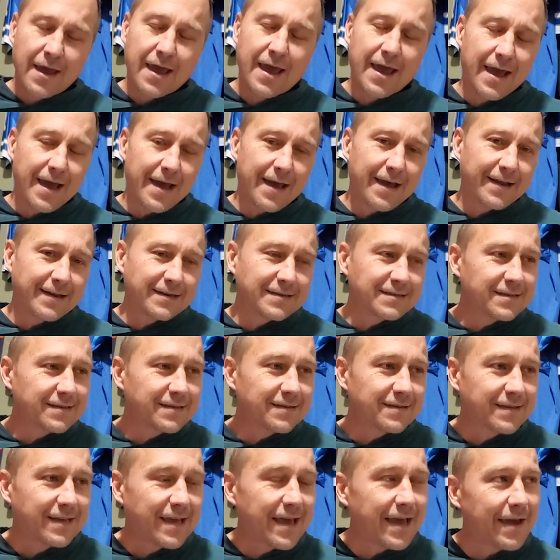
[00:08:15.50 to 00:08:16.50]
And
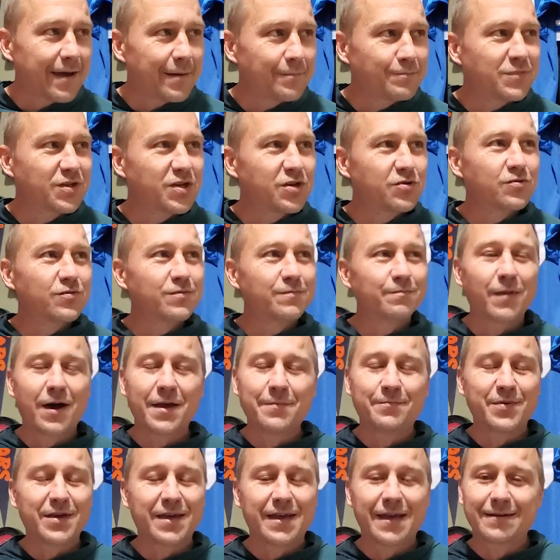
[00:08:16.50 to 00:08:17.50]
Cam Newton
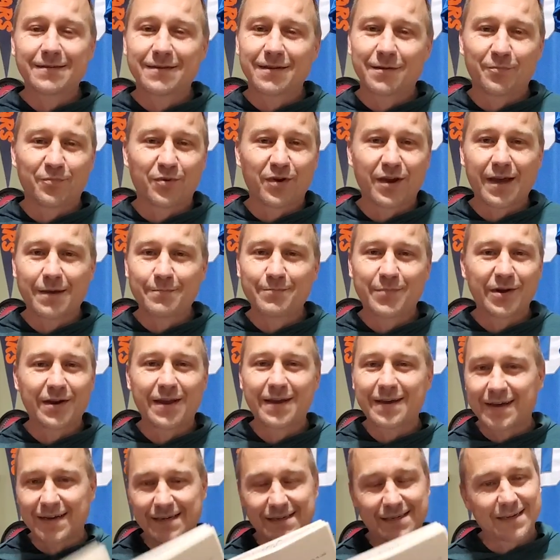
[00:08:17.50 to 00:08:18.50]
might be getting the blame, but
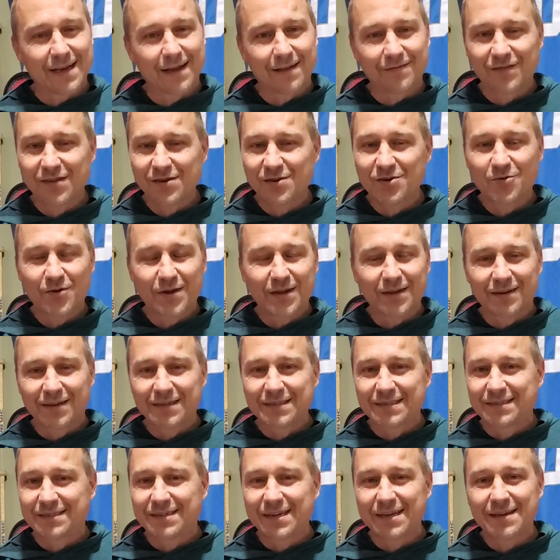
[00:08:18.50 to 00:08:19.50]
like I said, the New
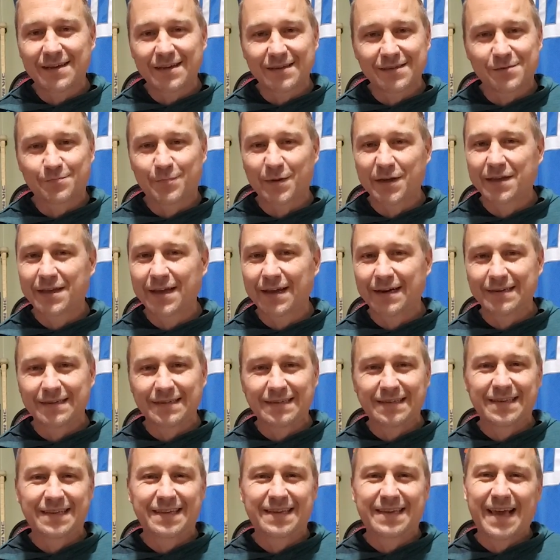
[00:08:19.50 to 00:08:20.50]
England D has been
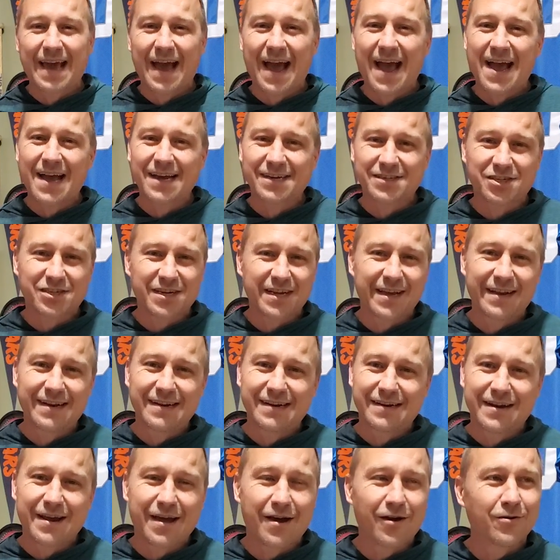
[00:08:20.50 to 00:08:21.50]
getting gashed in
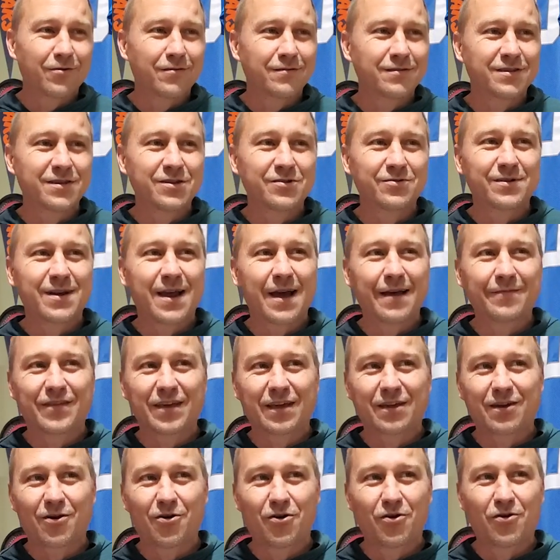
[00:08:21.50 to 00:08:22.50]
and out. Newton had the
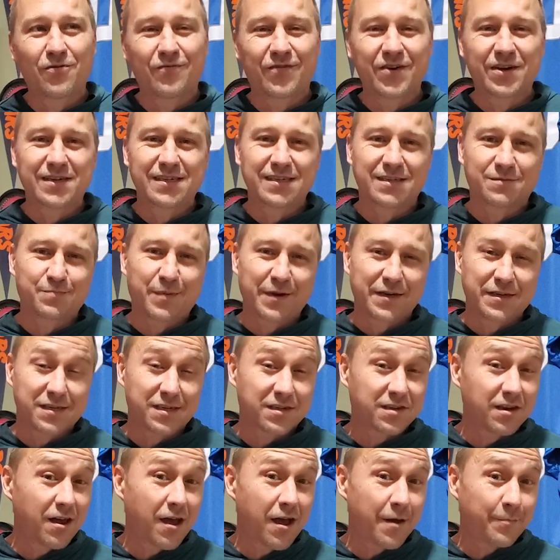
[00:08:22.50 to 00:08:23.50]
COVID, he's been
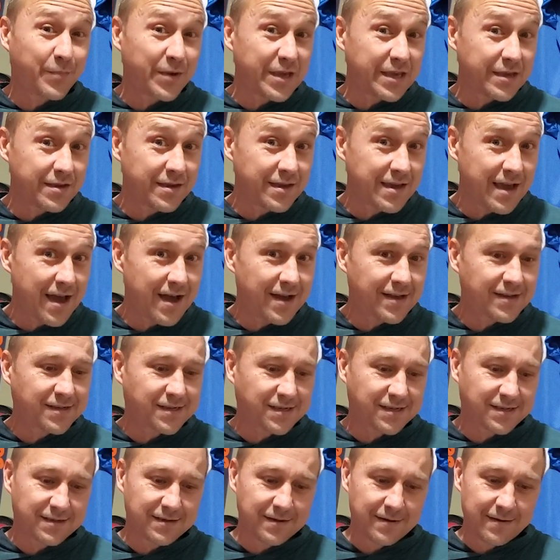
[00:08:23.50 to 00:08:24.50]
sloppy,
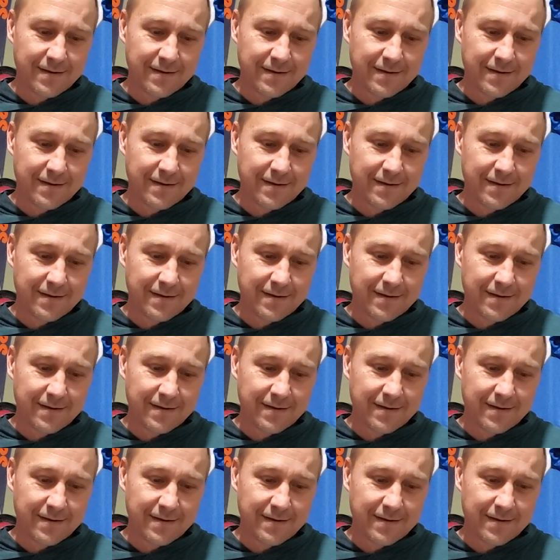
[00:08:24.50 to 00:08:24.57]
yes.